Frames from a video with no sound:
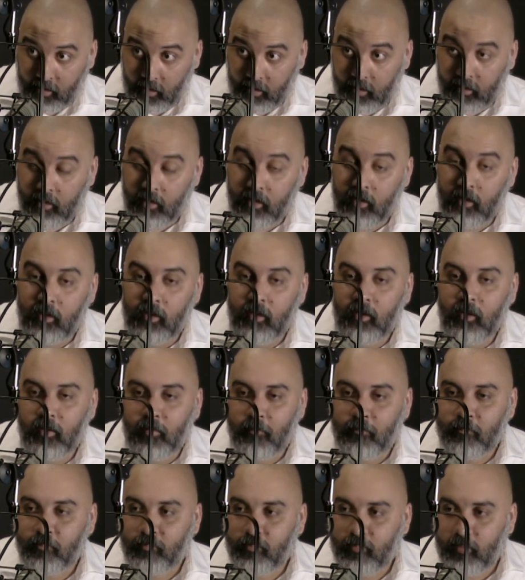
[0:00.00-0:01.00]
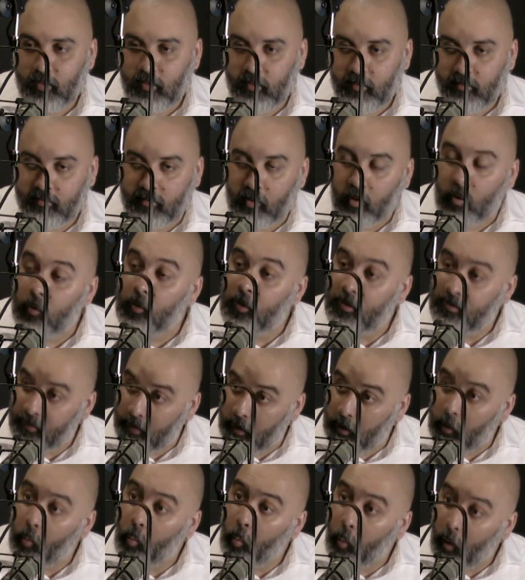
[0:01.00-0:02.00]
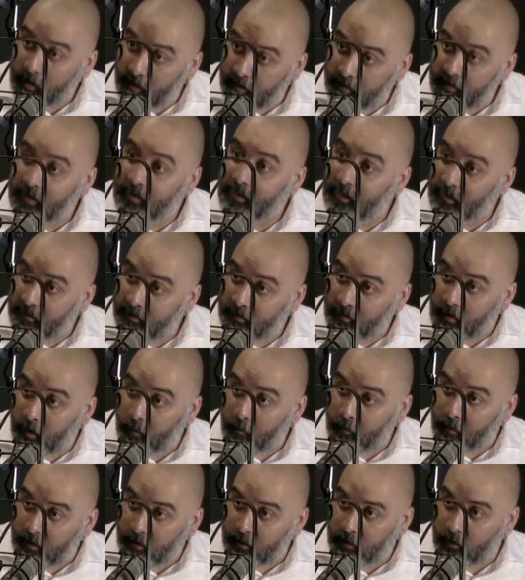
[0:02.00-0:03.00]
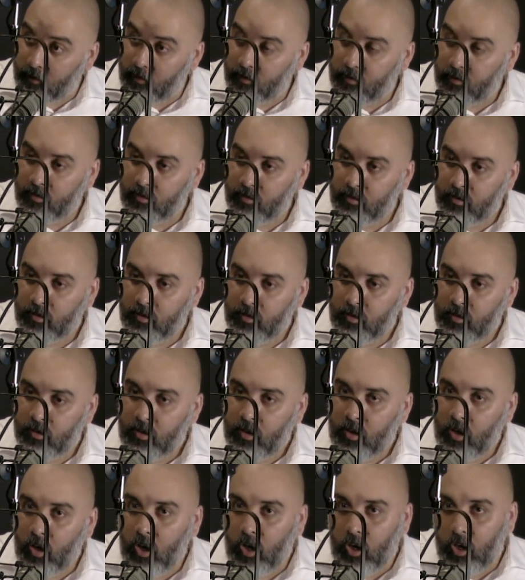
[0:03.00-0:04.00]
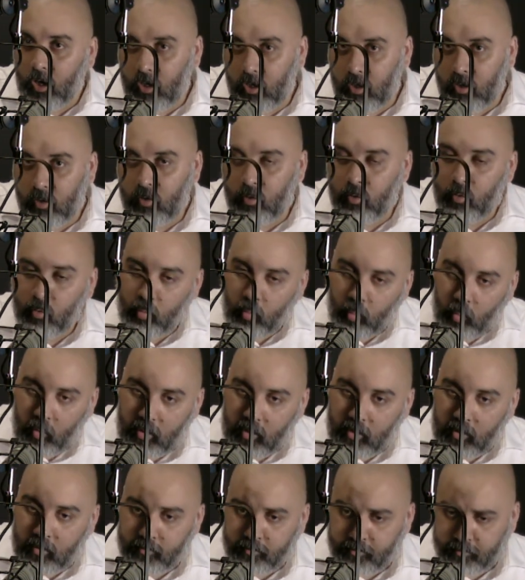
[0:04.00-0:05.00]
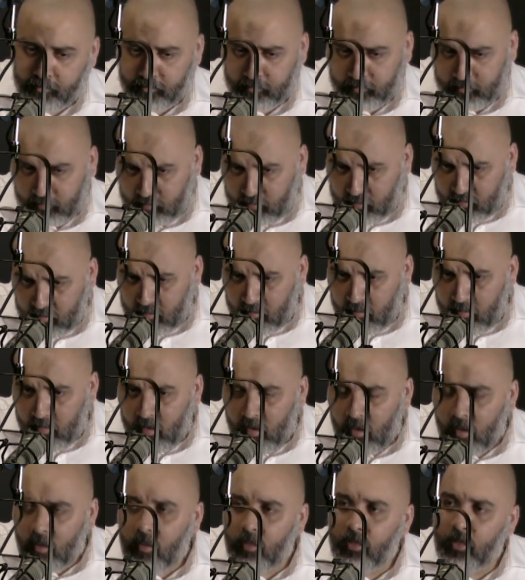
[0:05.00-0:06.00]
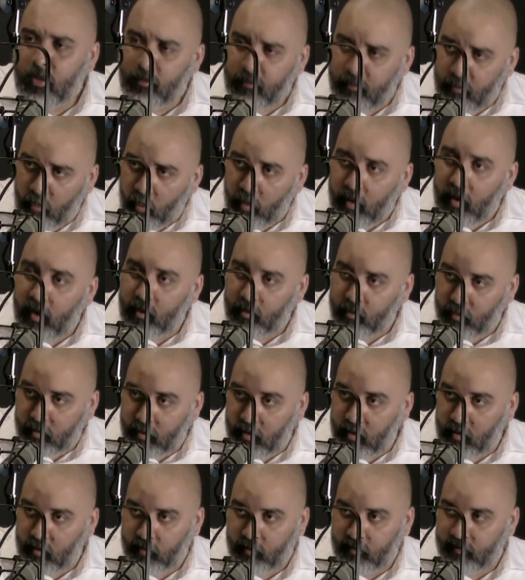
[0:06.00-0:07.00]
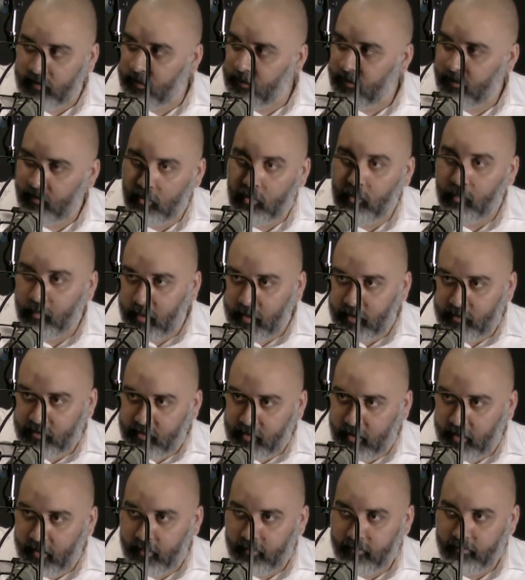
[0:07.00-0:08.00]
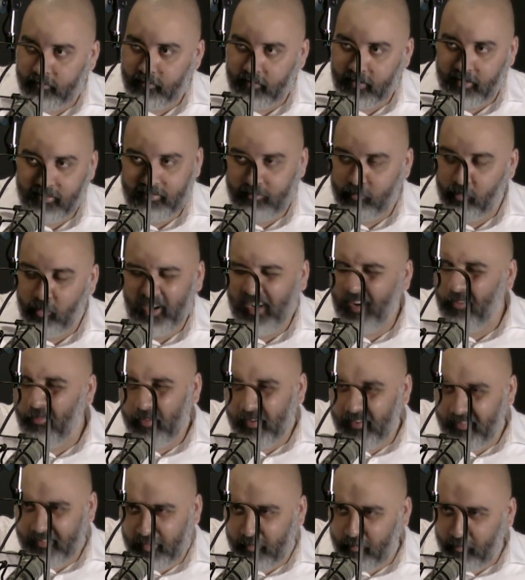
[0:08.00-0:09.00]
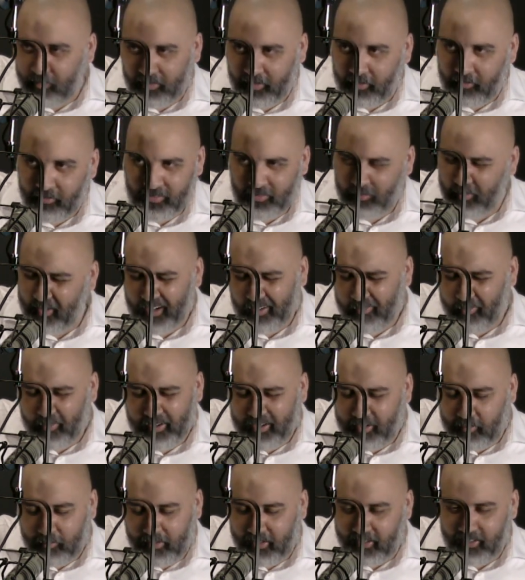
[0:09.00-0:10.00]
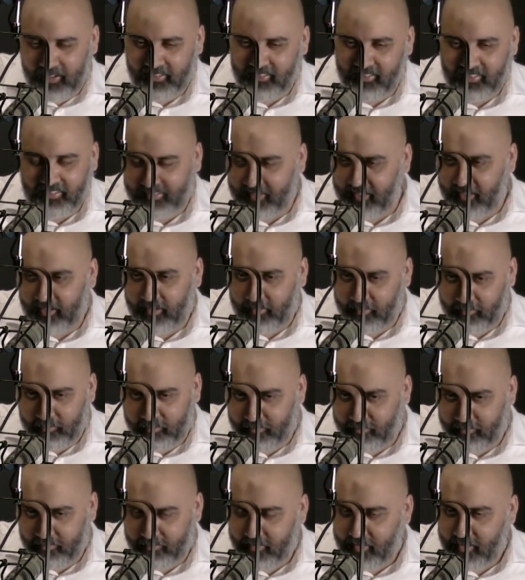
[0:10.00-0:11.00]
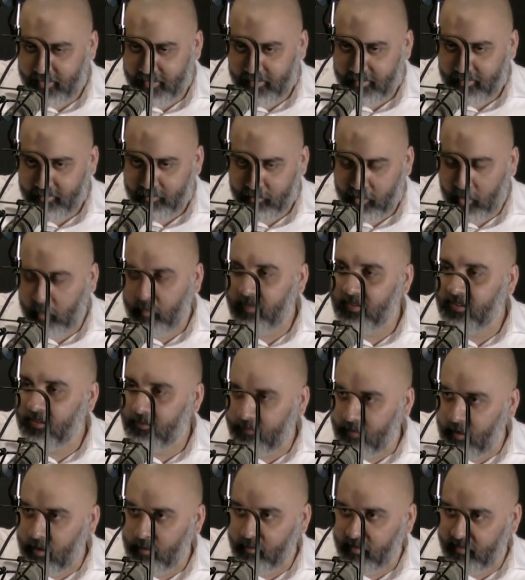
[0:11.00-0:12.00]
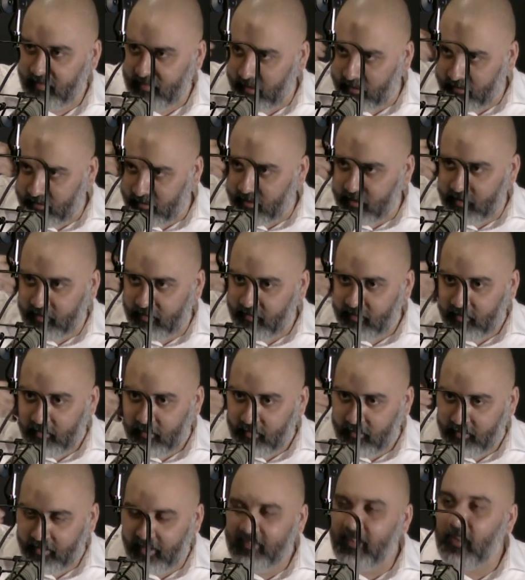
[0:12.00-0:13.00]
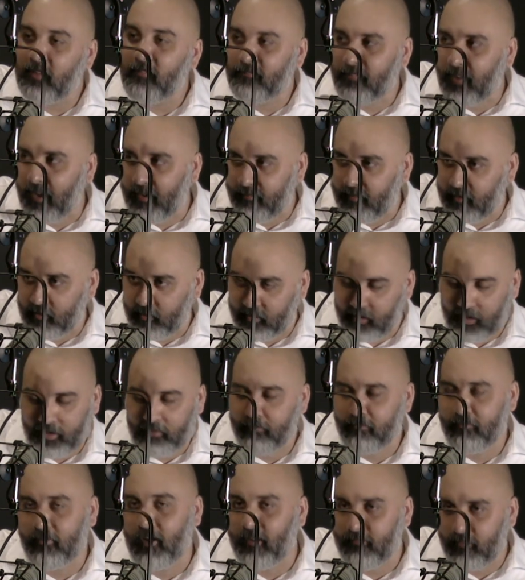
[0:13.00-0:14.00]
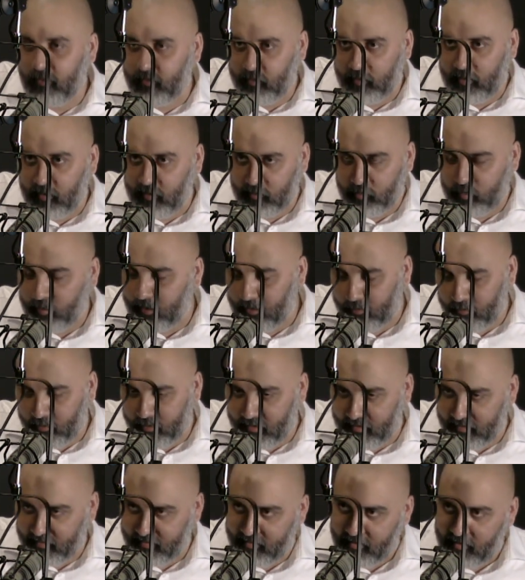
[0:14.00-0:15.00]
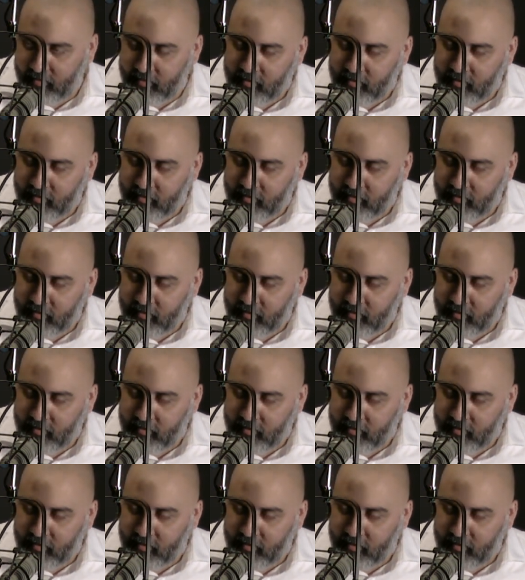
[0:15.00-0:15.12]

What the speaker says: Okay. So you say, what is it that's stopping you? Oh, well, the $400 is too much. Okay. Whatever it could be. Let's just say here, purpose of conversation, it's, let's say 500. Okay. $500, whatever it is.